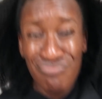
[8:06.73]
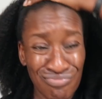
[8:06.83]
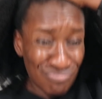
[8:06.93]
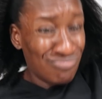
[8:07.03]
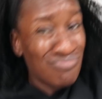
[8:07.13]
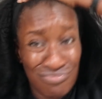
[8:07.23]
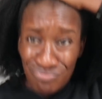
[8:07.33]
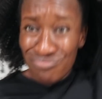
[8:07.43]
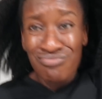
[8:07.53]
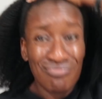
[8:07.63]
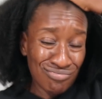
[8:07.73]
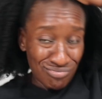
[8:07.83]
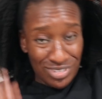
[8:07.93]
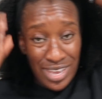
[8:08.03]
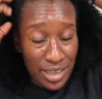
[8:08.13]
right. My
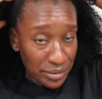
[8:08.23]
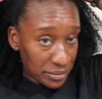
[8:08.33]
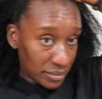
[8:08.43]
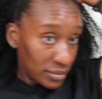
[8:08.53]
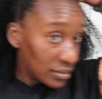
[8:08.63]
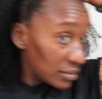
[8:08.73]
arms are hurting, as